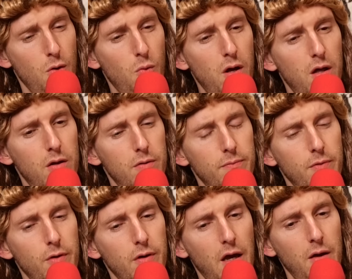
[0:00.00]
Well,
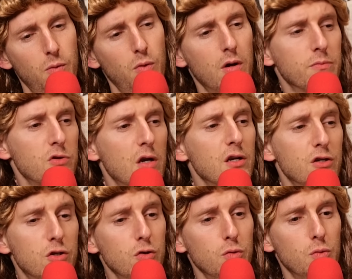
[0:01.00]
okay, what I'm trying to
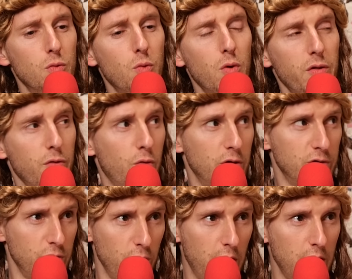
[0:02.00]
do with
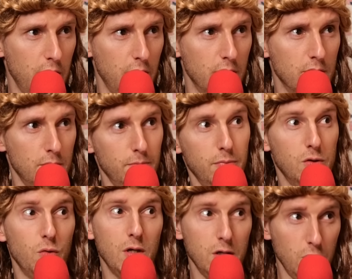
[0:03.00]
Crystal right here,
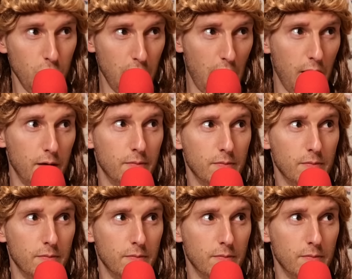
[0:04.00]
between you and I,